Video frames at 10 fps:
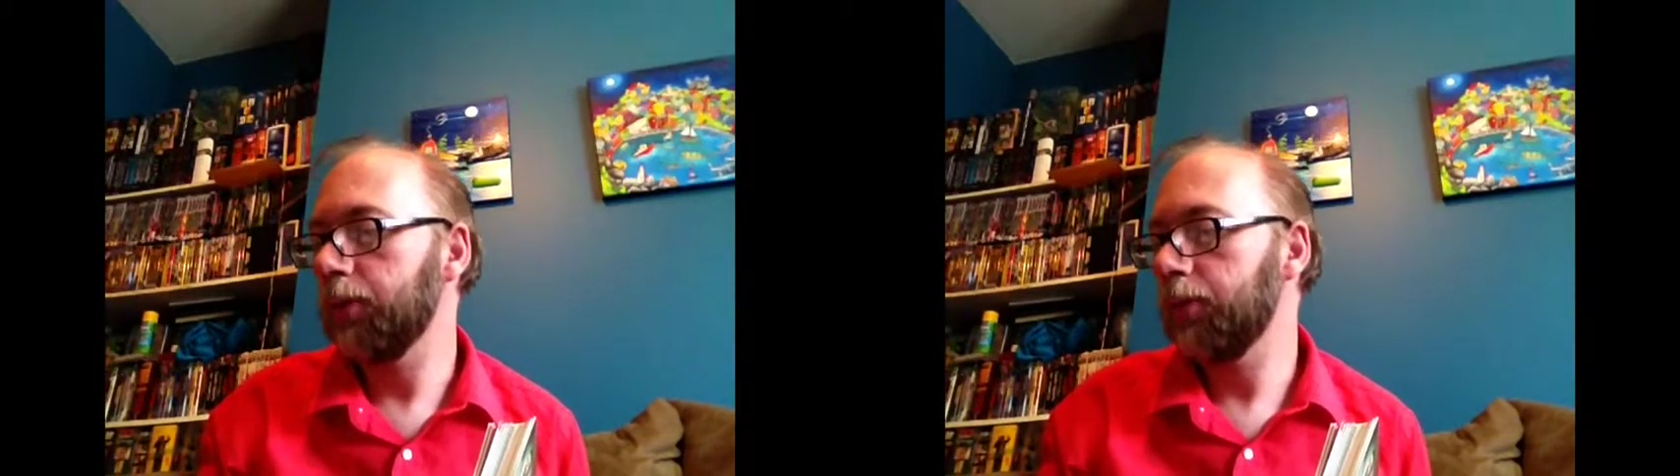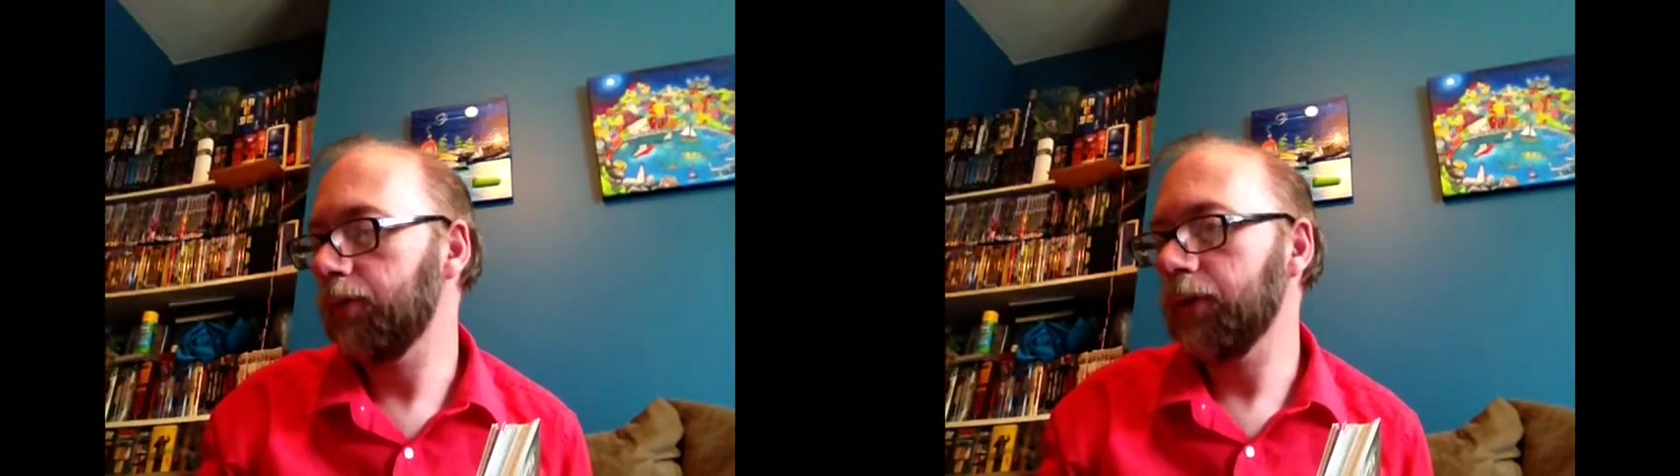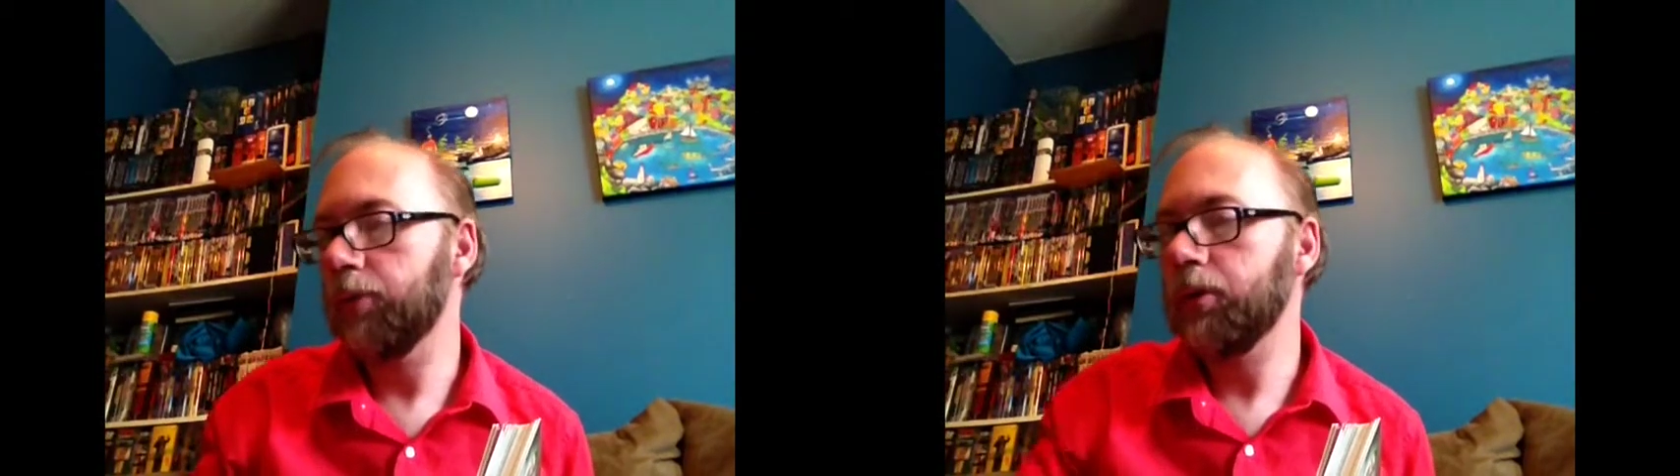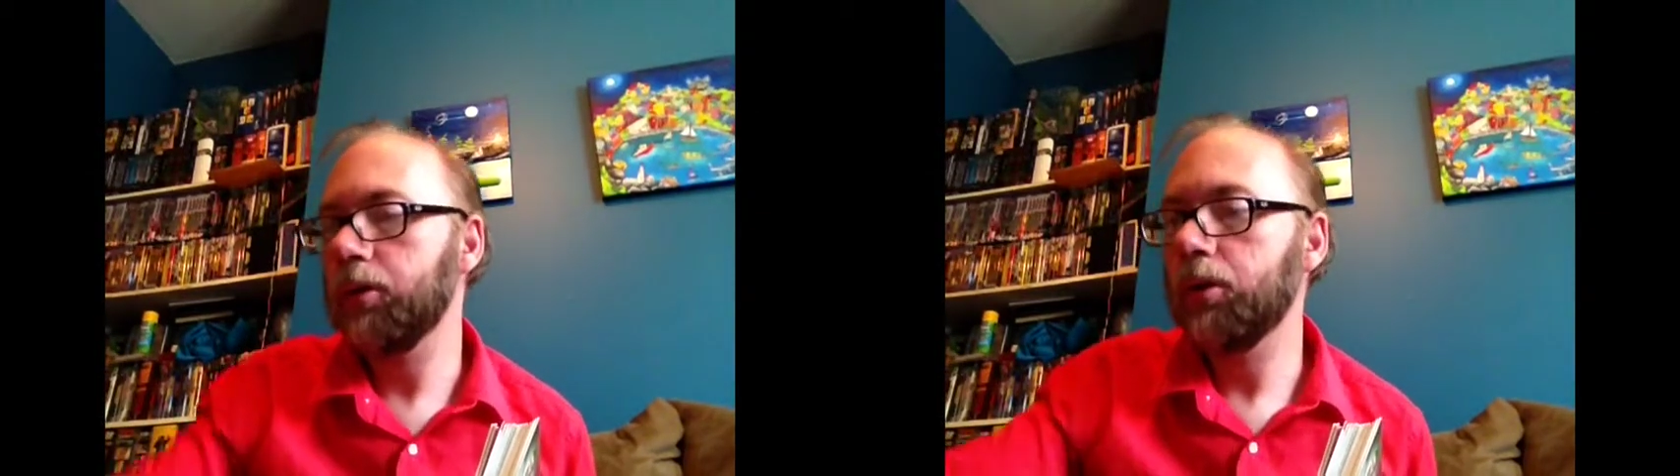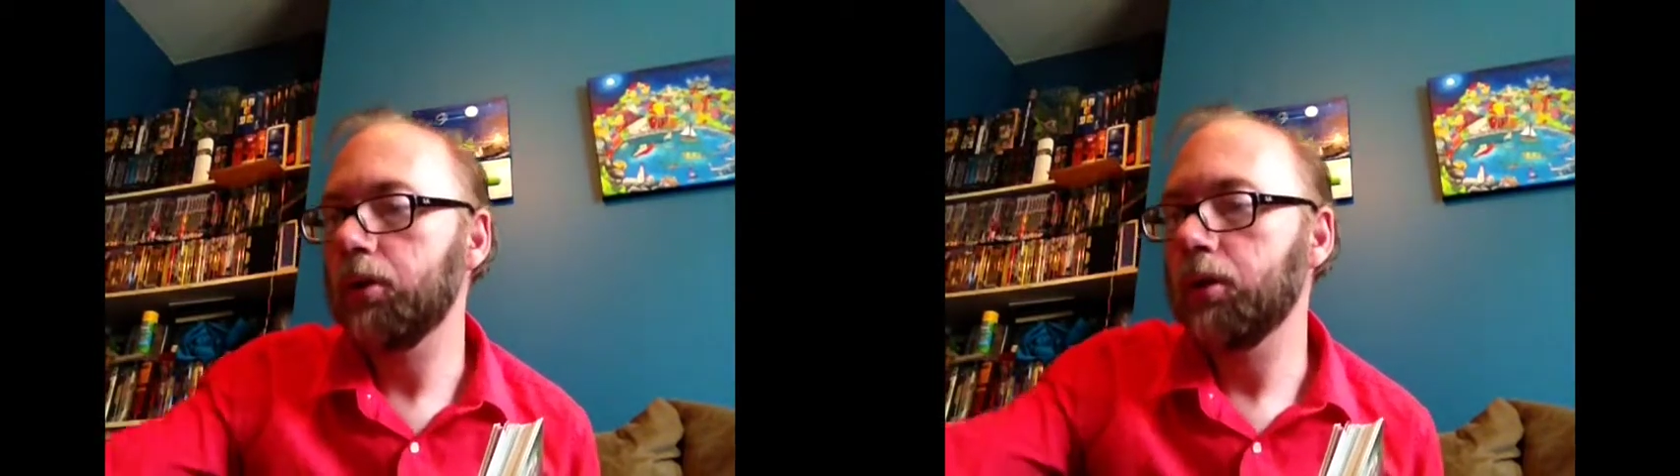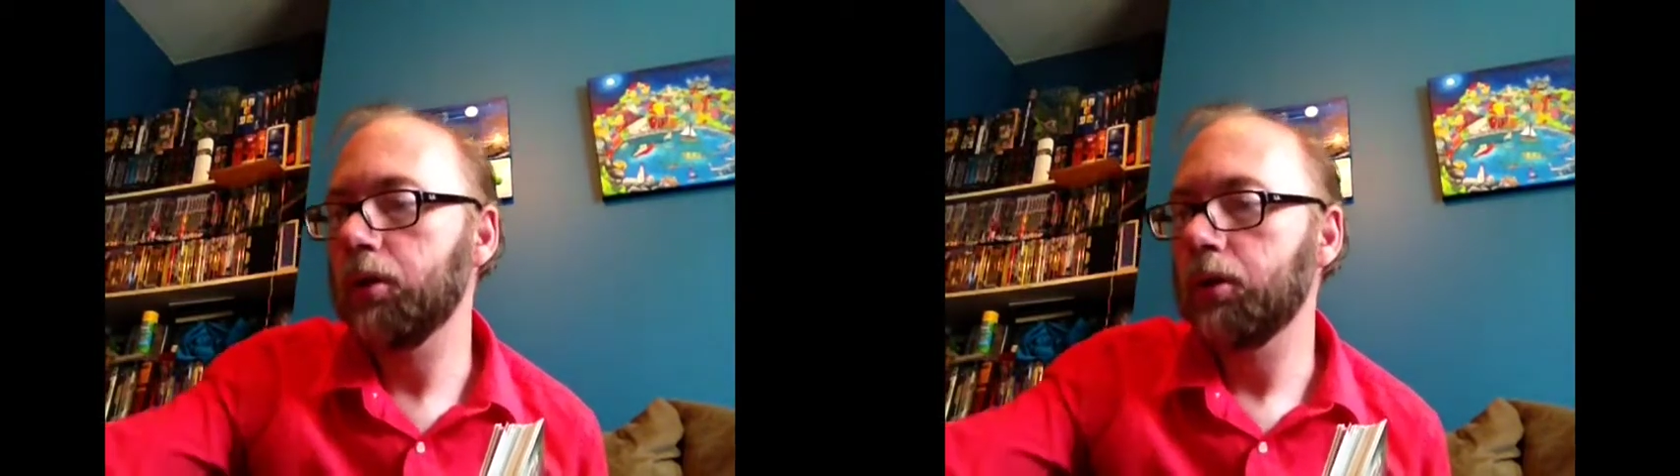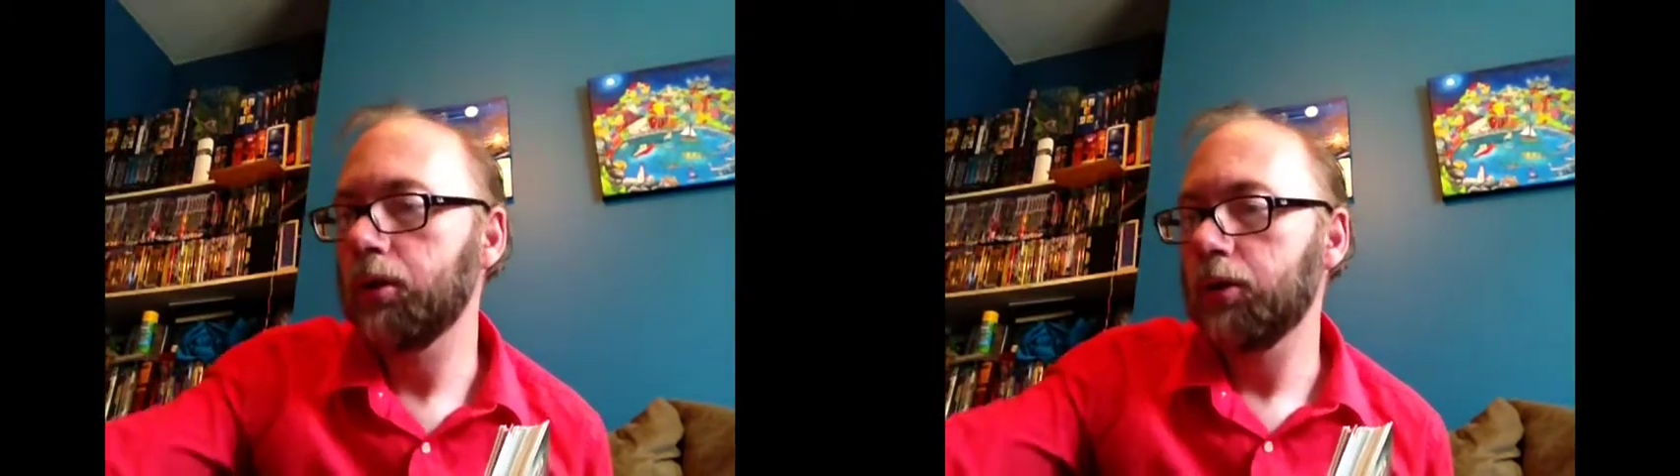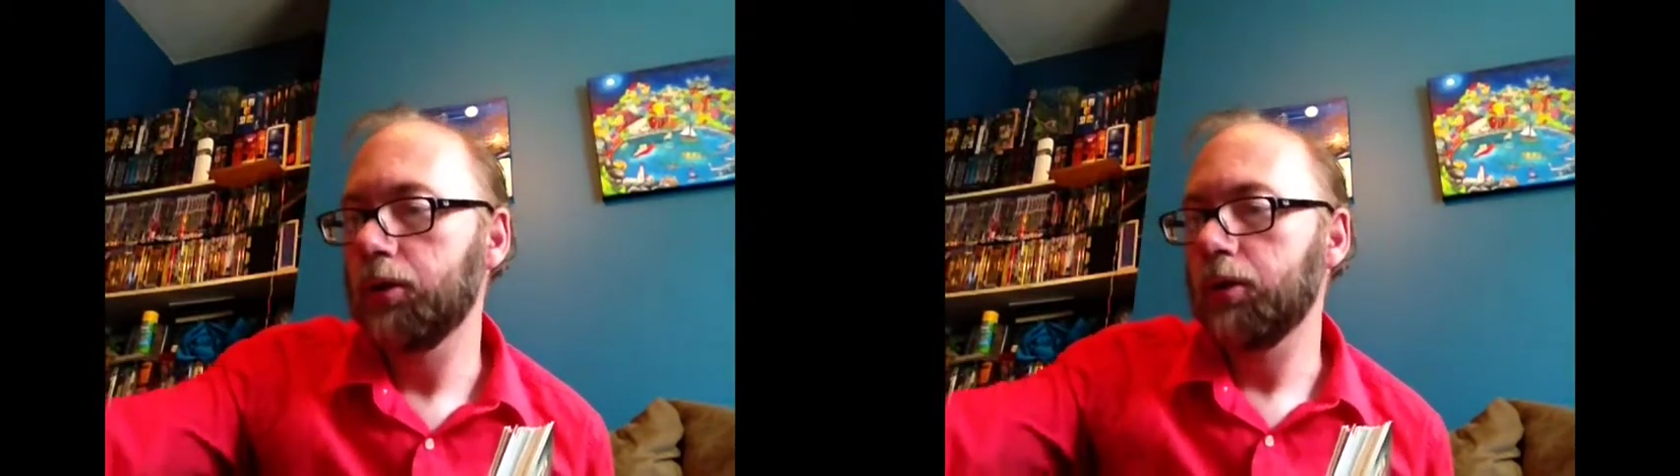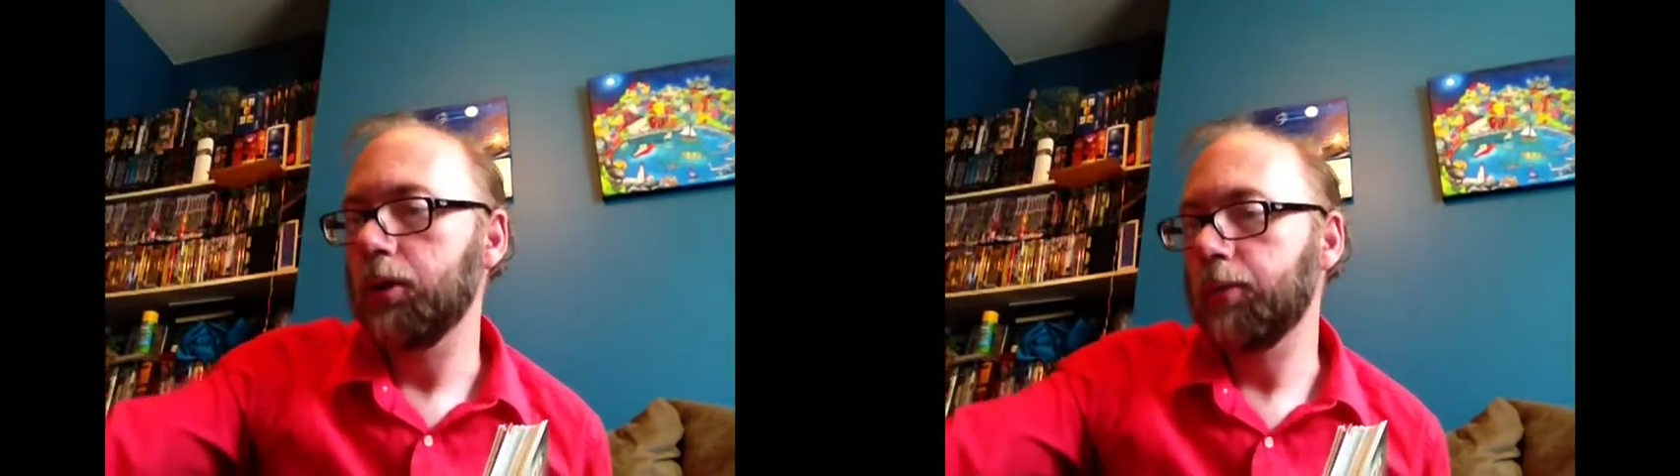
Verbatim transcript: there for that one. I'm